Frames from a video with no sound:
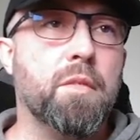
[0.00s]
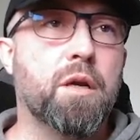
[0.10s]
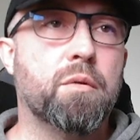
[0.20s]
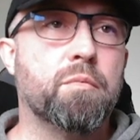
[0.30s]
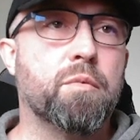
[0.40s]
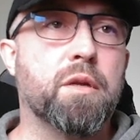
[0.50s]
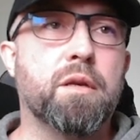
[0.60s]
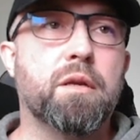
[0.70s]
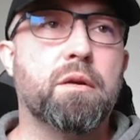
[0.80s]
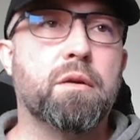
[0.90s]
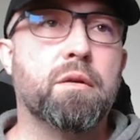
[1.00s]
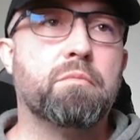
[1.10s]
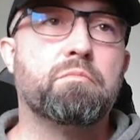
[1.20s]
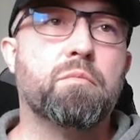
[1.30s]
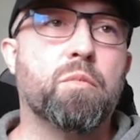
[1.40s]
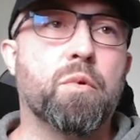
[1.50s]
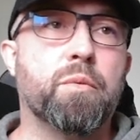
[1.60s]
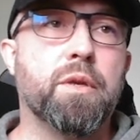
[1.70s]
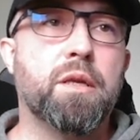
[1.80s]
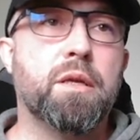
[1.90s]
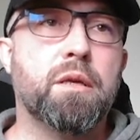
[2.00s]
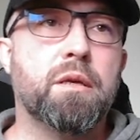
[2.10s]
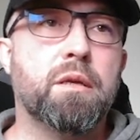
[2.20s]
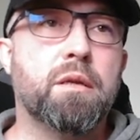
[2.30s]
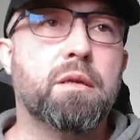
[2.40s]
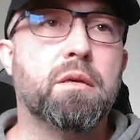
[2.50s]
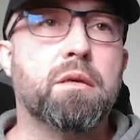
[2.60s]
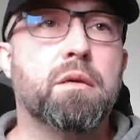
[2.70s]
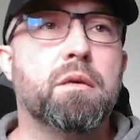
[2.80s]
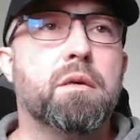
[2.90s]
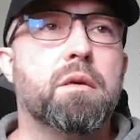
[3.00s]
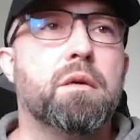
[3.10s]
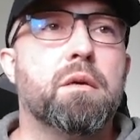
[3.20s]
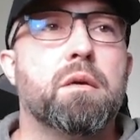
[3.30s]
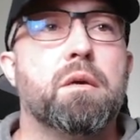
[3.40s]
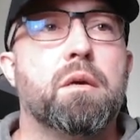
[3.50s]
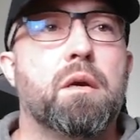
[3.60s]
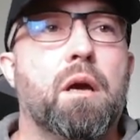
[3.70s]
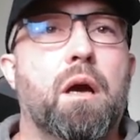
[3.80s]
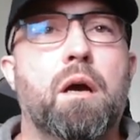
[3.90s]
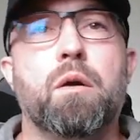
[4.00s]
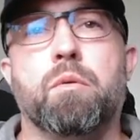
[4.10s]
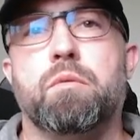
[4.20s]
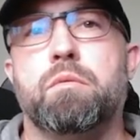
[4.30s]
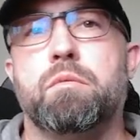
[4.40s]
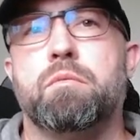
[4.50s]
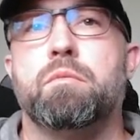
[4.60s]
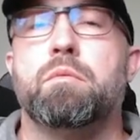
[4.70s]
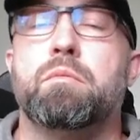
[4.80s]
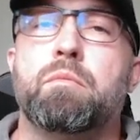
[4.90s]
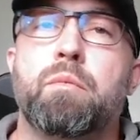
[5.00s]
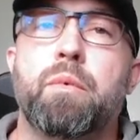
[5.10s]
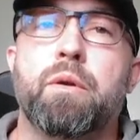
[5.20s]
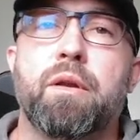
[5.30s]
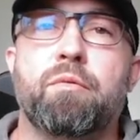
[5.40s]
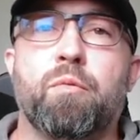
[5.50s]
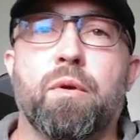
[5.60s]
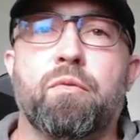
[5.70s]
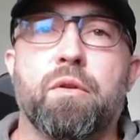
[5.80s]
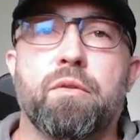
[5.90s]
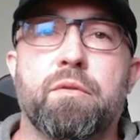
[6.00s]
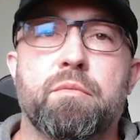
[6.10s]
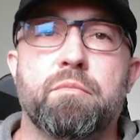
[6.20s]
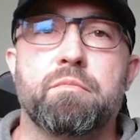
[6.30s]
Oh, we get an error. What do we need? Oh, we don't have a reference.